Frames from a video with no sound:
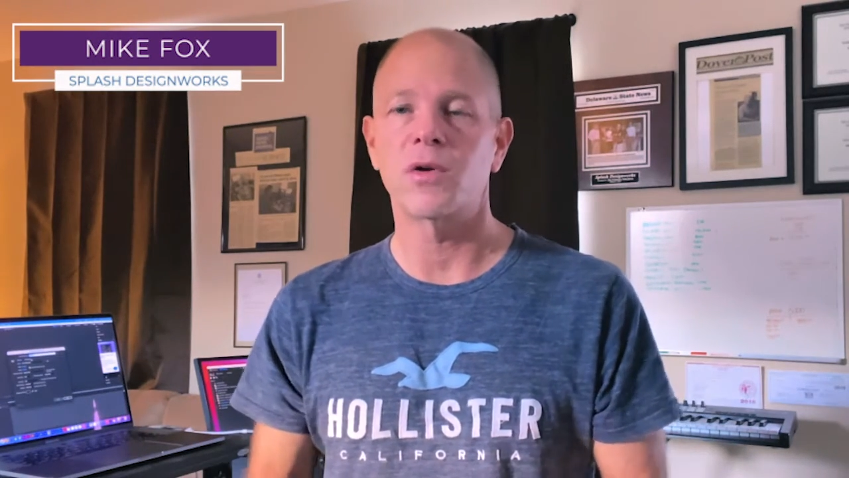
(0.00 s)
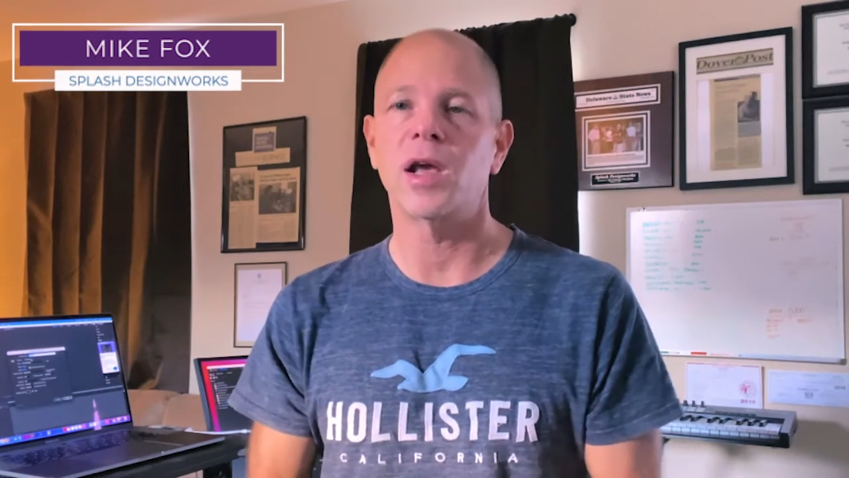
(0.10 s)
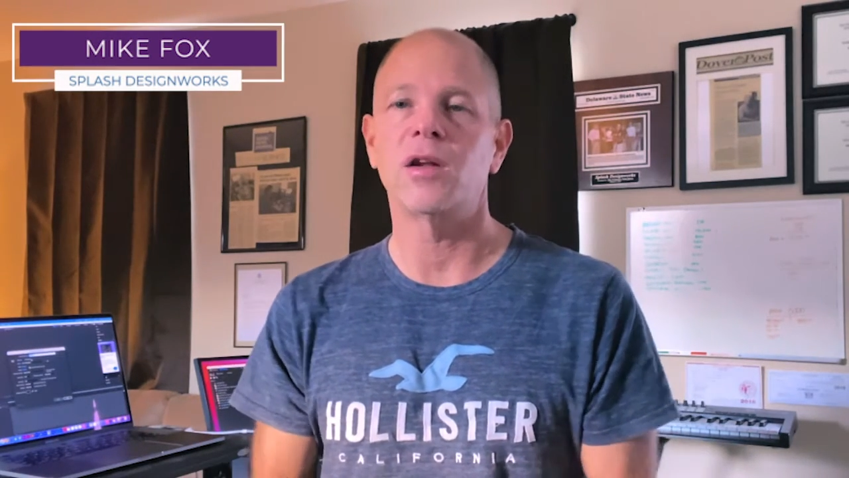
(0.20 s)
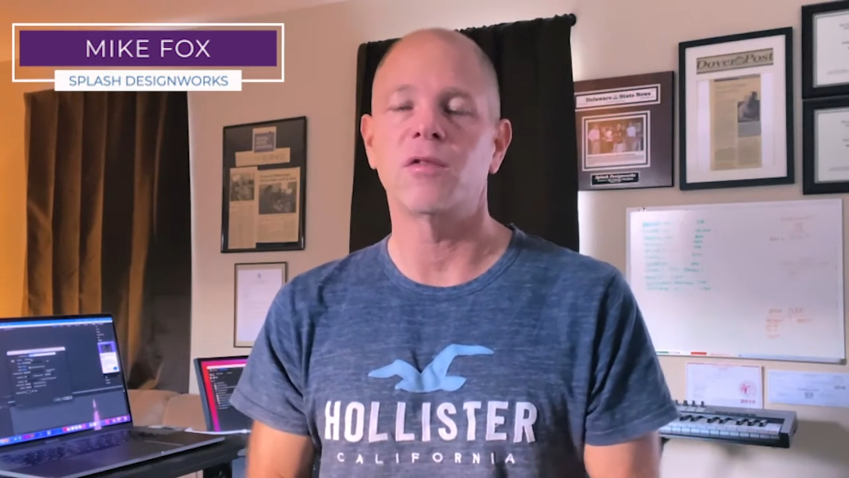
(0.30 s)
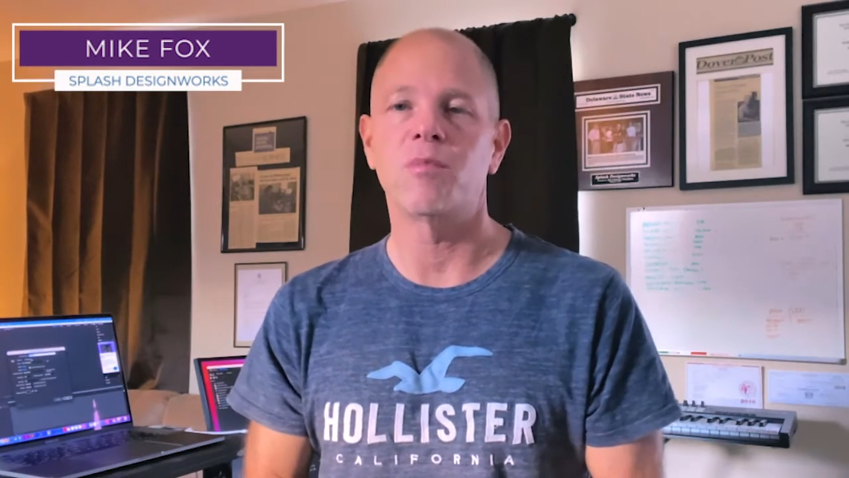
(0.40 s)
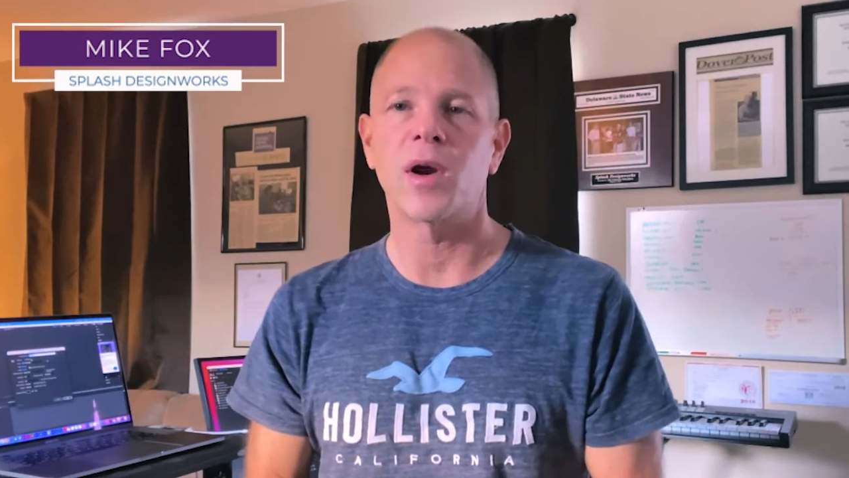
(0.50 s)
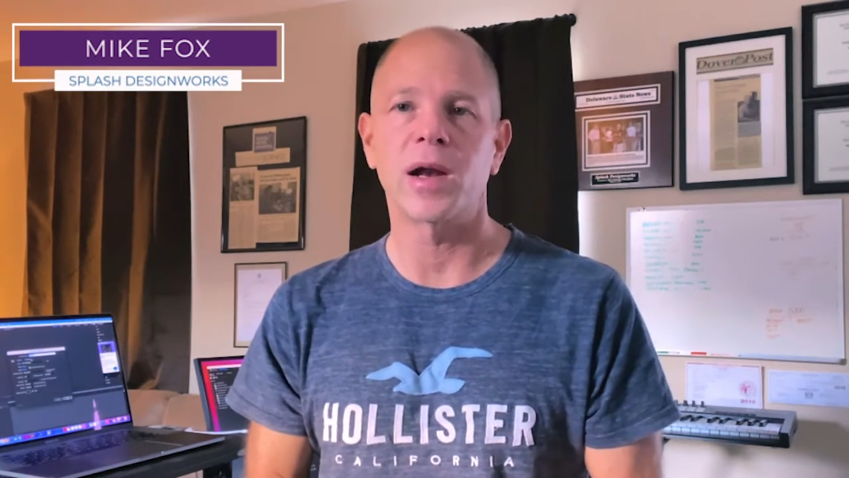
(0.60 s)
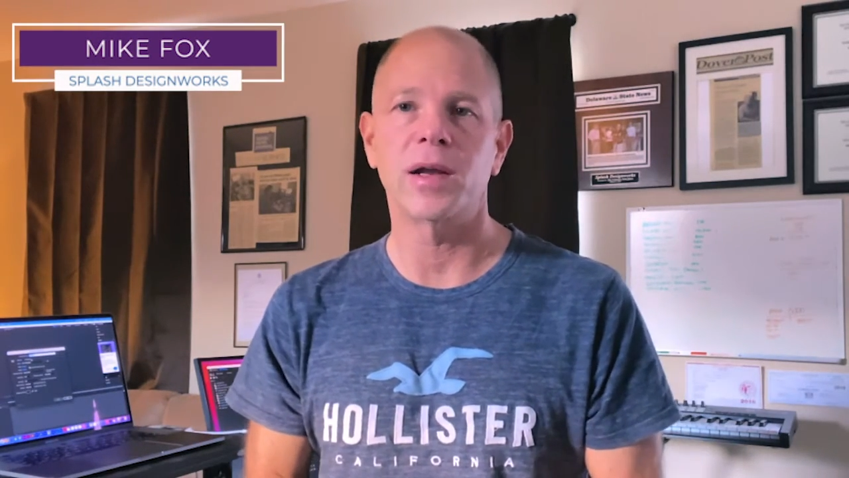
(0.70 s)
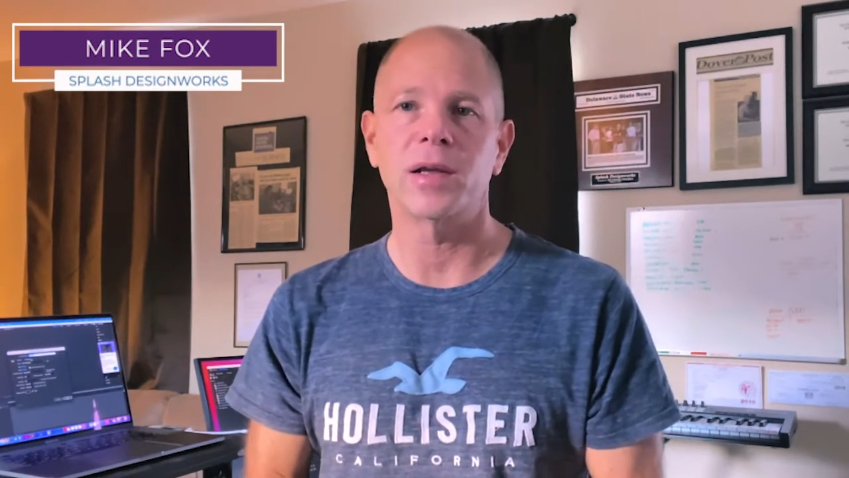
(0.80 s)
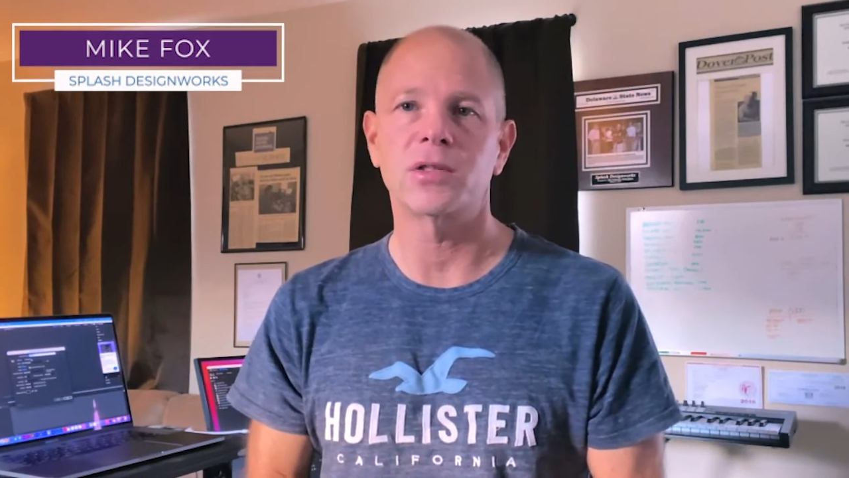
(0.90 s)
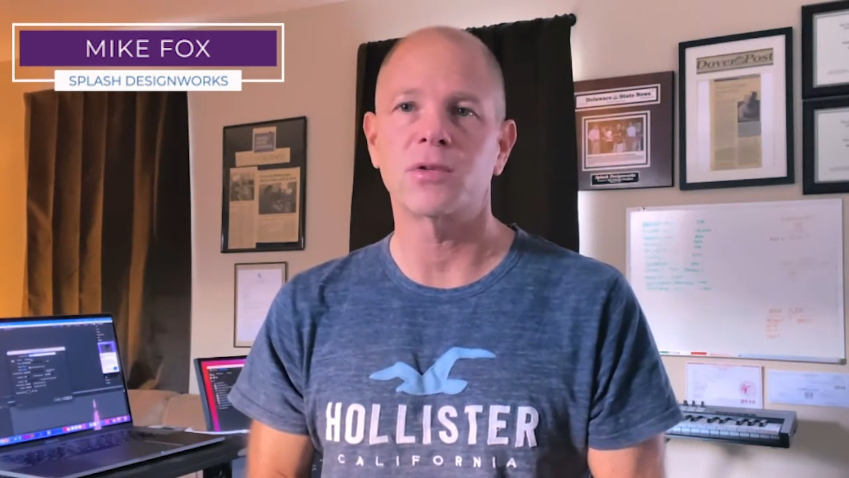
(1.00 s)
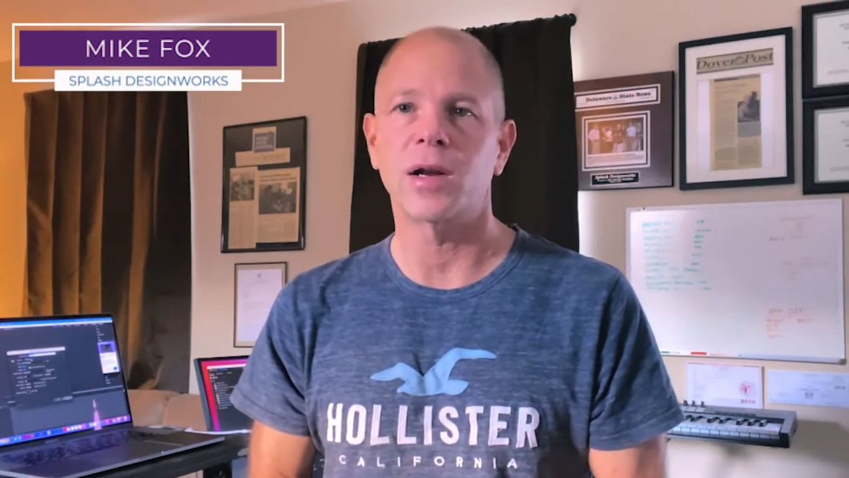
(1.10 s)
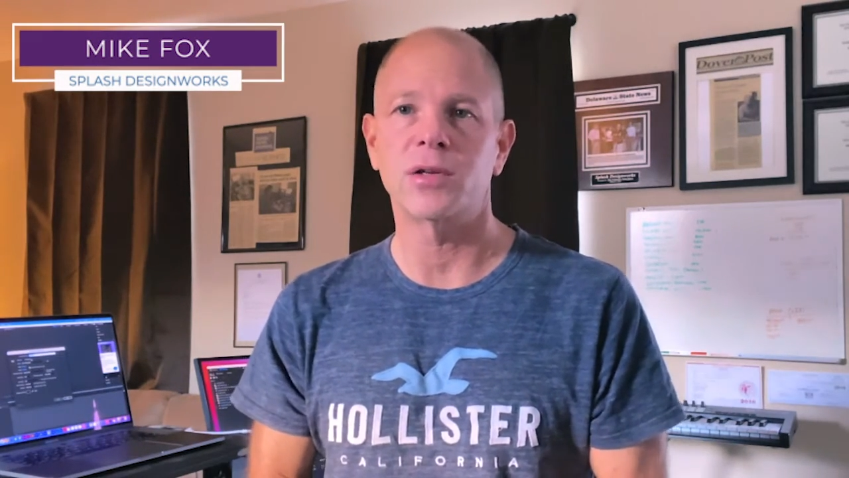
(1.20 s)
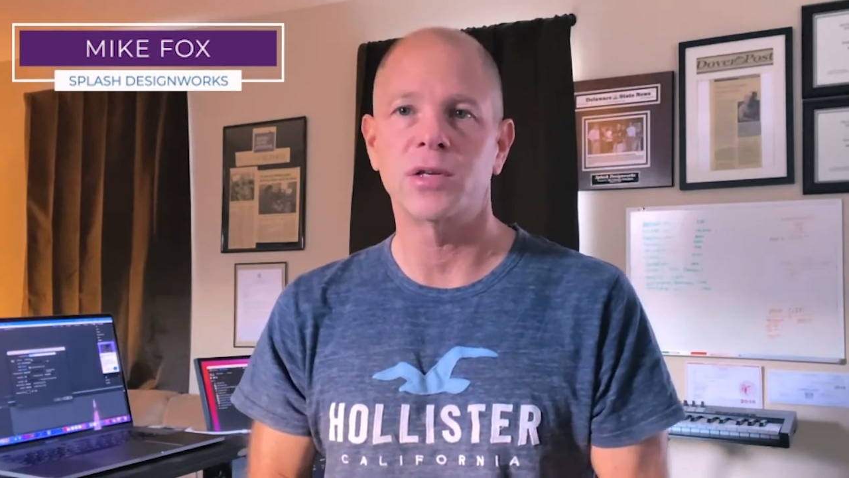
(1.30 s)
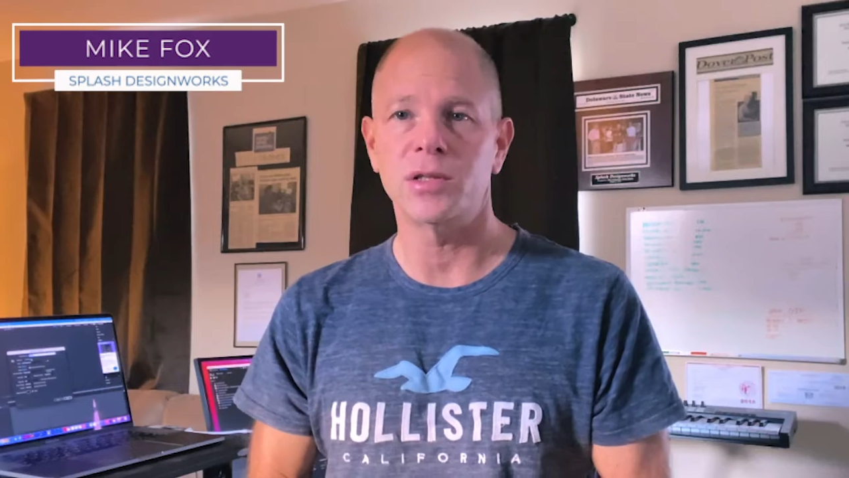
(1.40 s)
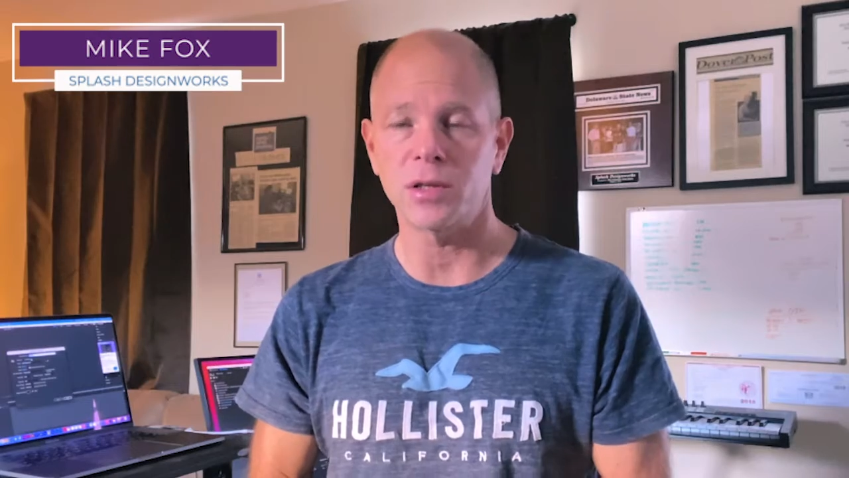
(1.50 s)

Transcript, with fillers: creative branding strategies,